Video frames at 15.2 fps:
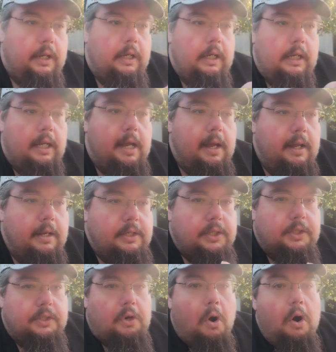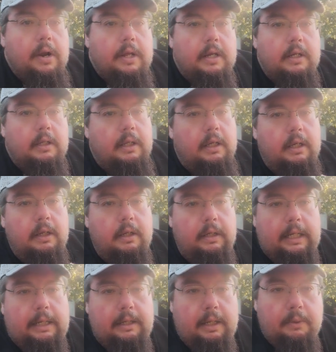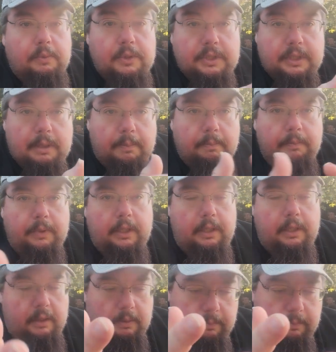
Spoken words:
It started it was the